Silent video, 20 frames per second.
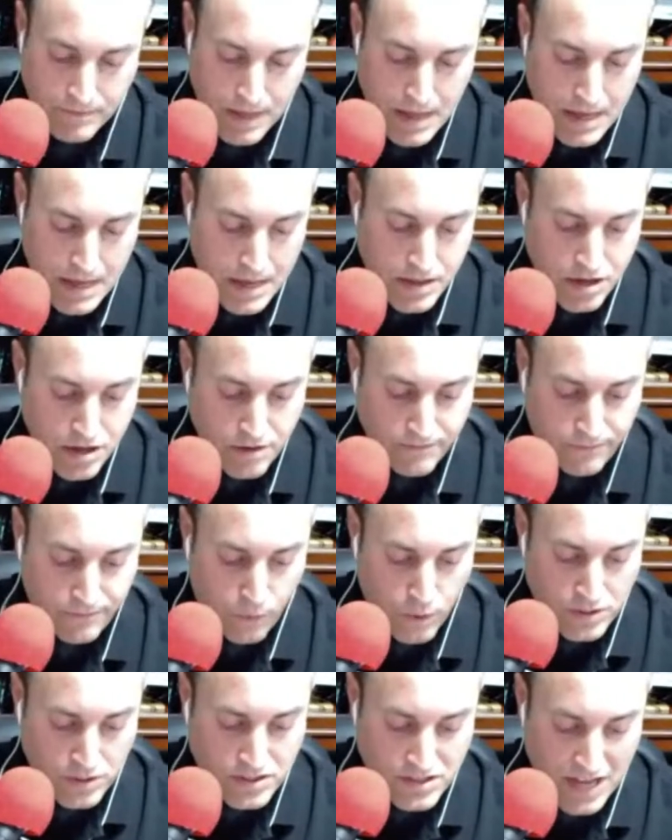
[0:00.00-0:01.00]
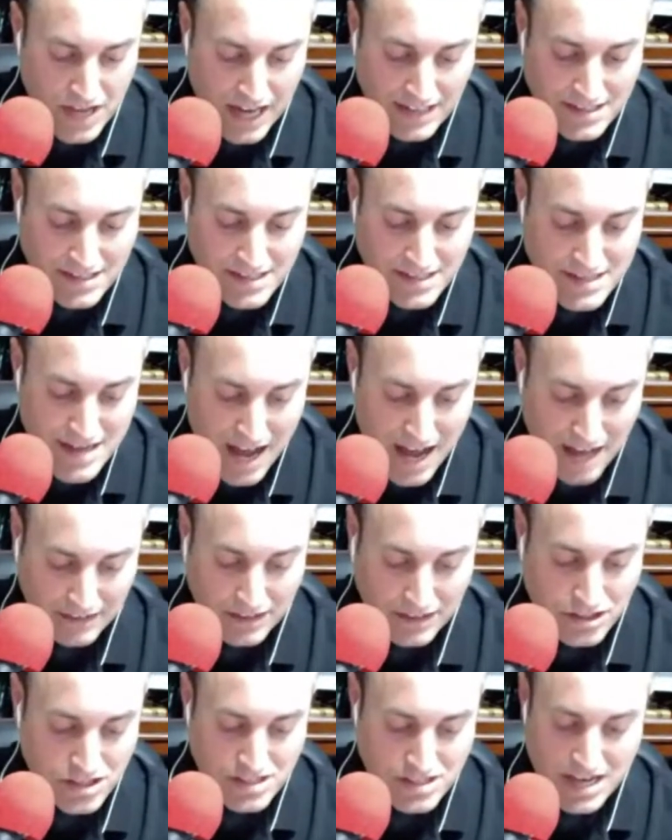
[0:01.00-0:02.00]
Therefore, science
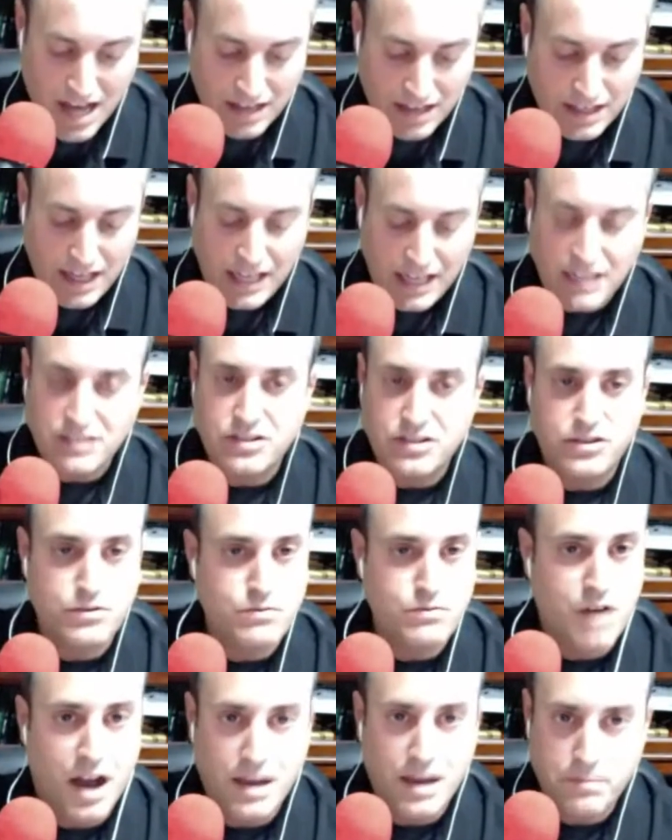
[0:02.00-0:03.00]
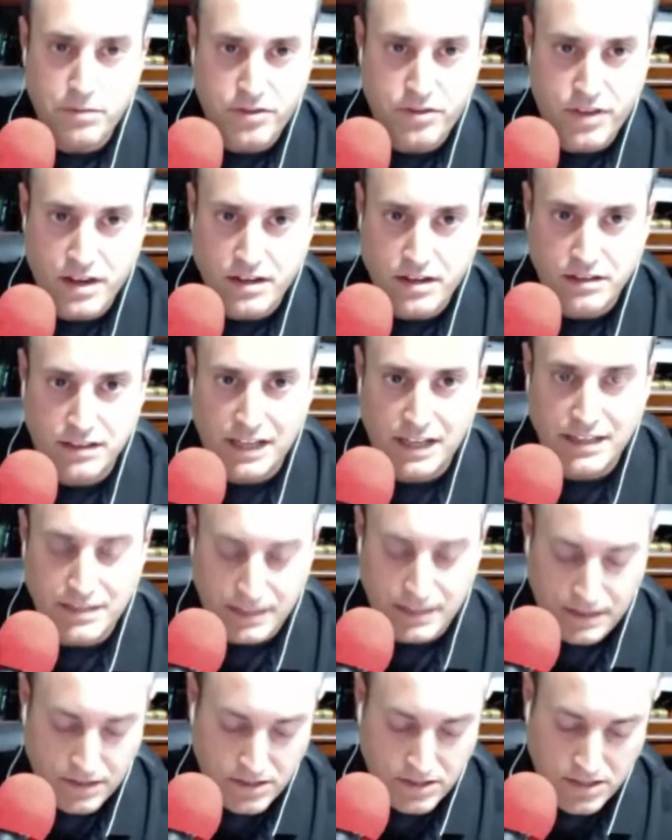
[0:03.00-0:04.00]
knowledge is not gained through hypothetical
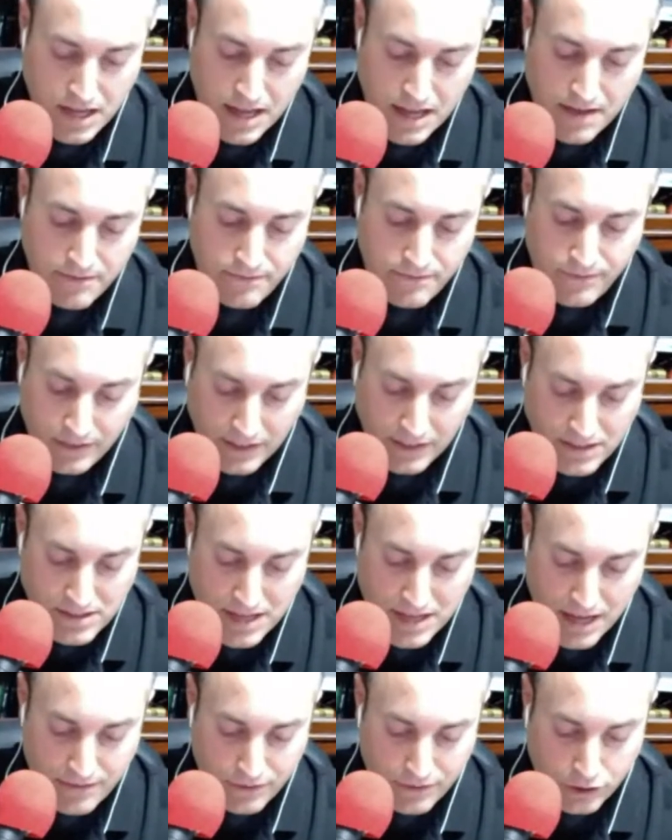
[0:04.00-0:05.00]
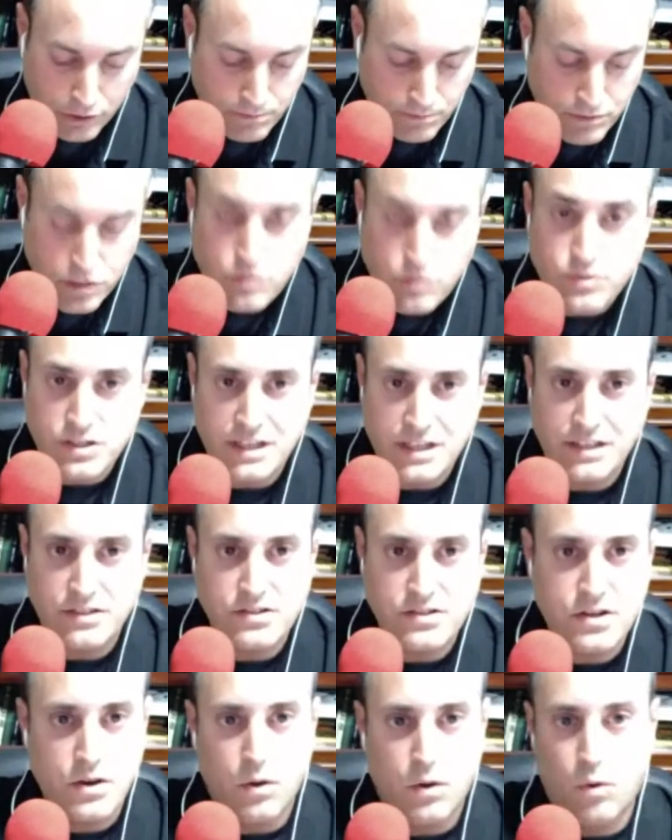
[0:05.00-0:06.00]
ideas, philosophical musings,
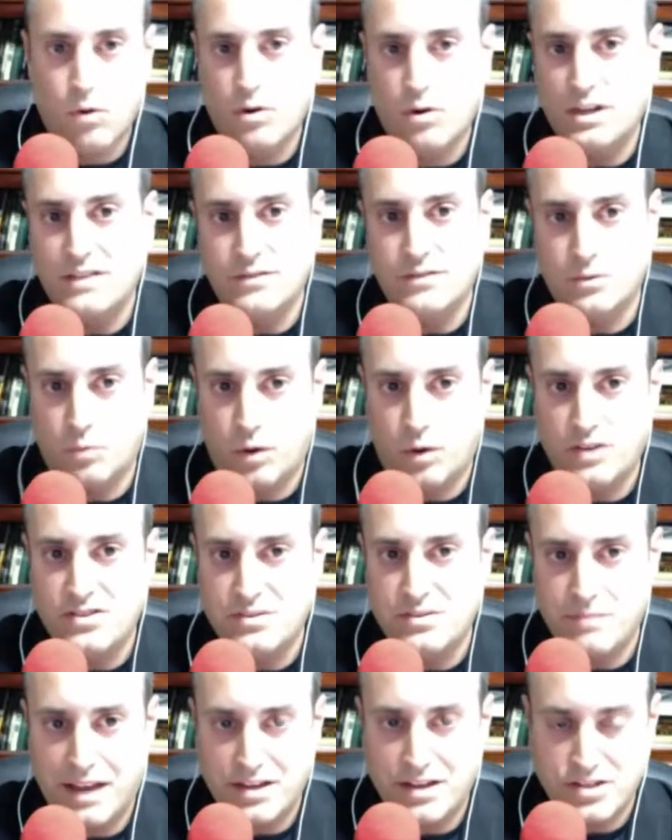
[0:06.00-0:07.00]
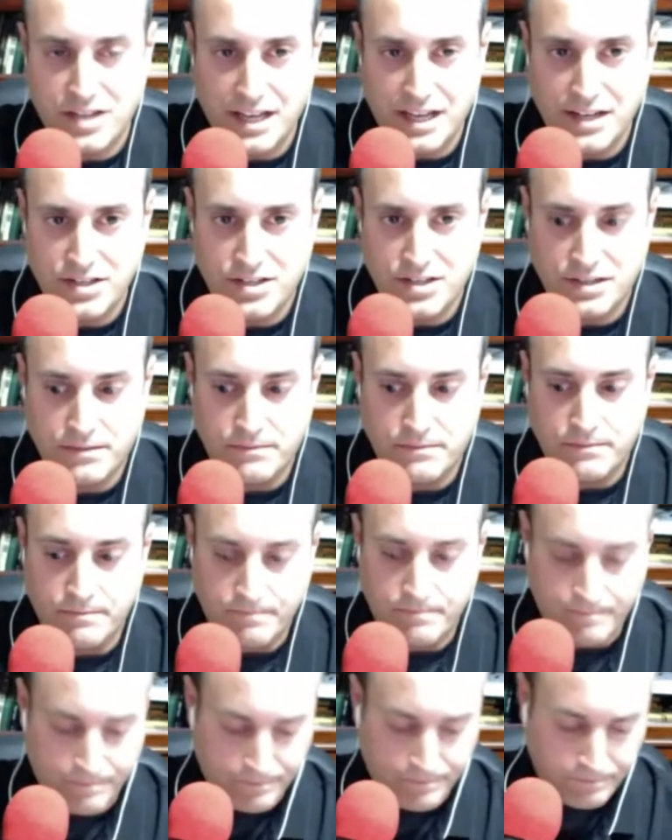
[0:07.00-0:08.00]
or even one's imagination.
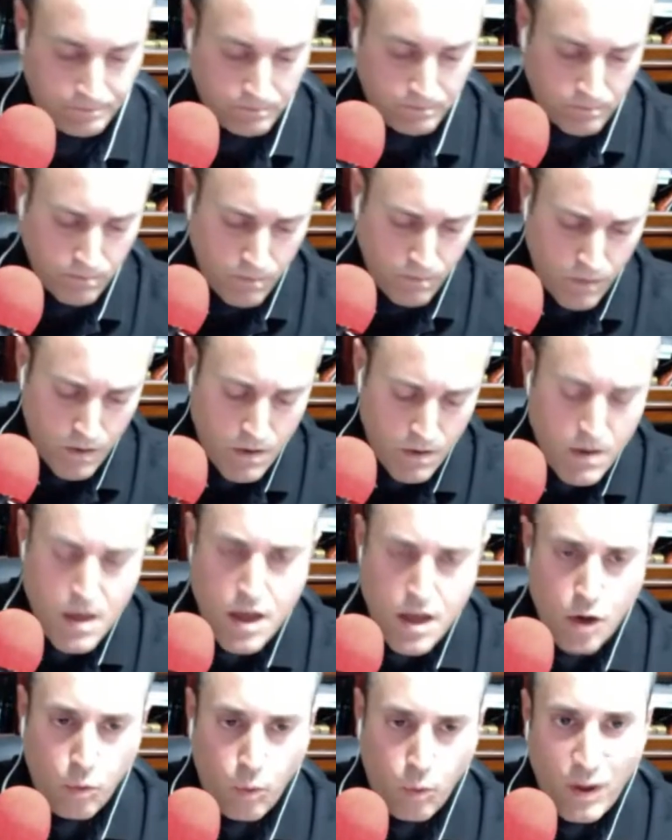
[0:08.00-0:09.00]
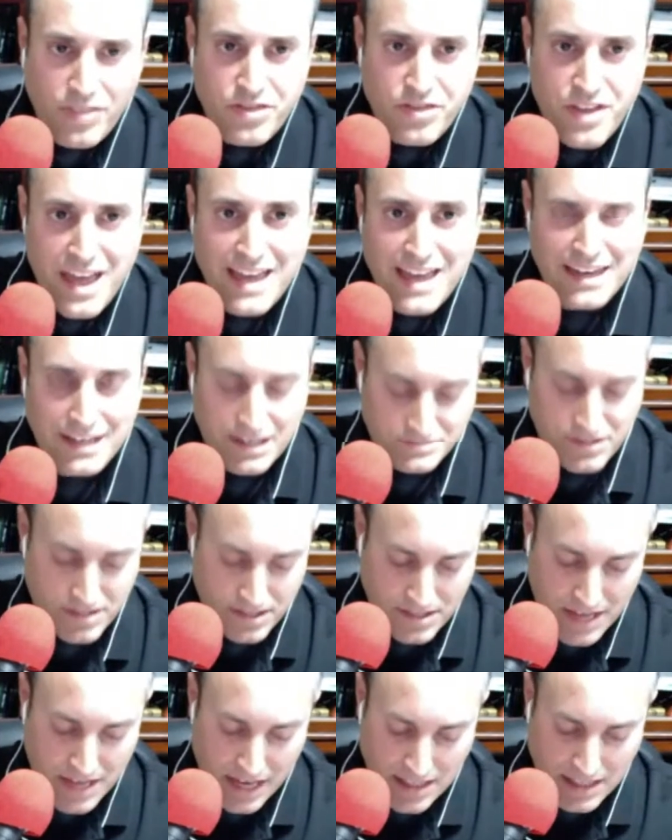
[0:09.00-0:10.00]
What then is the
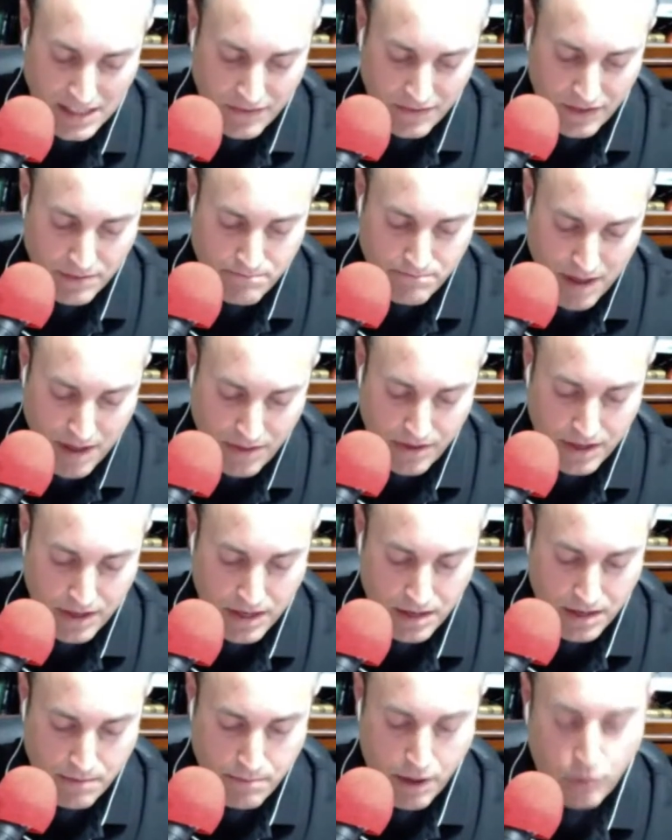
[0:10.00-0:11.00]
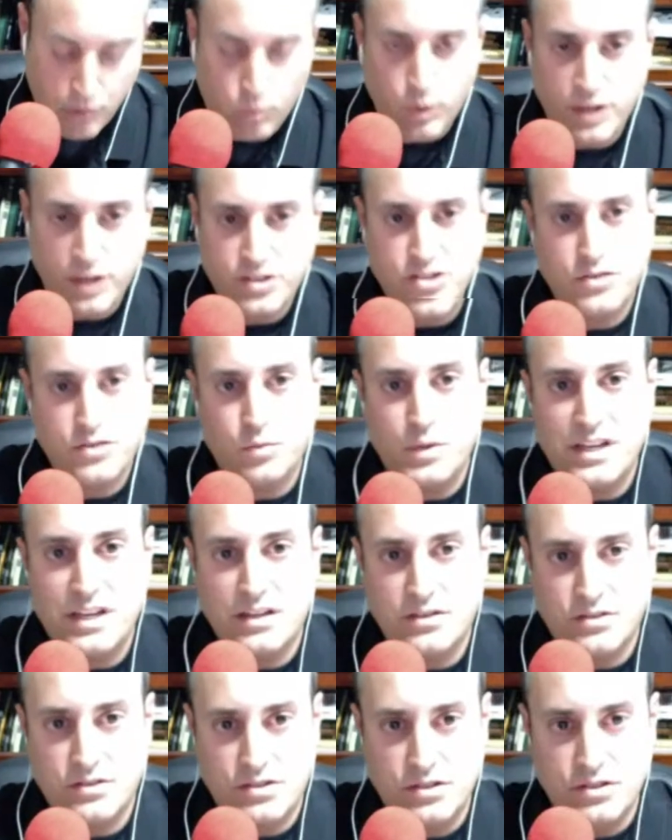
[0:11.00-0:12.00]
scientific method by which we can
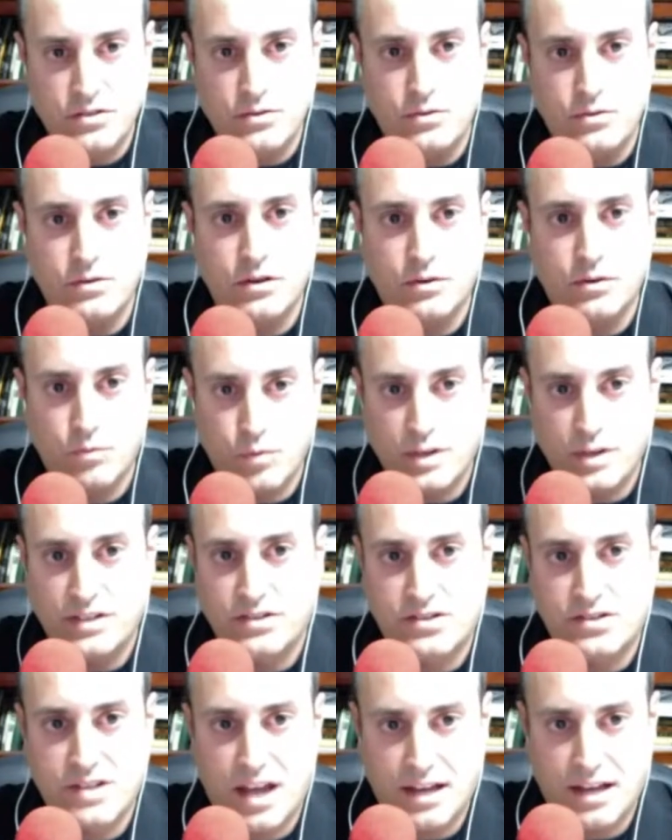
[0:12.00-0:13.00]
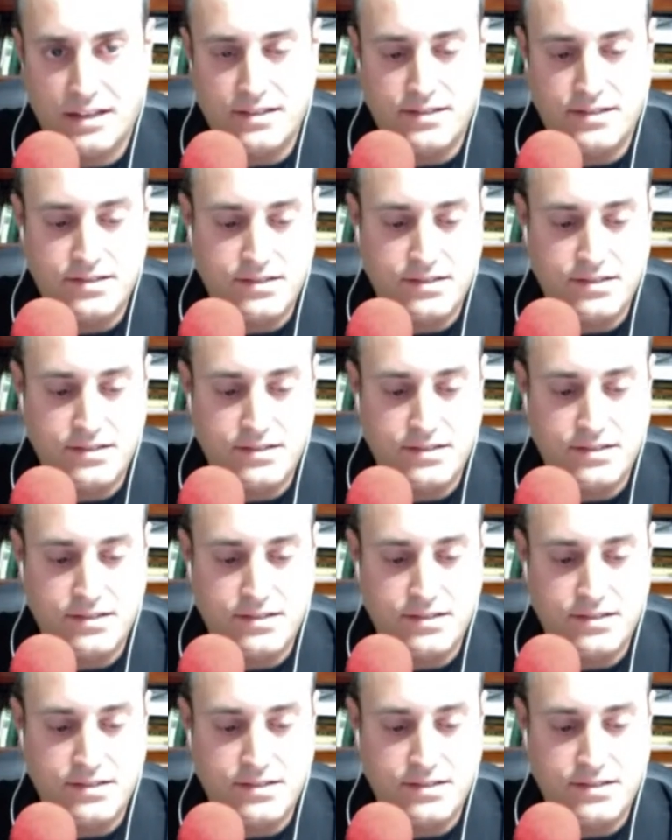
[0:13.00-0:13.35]
do real science?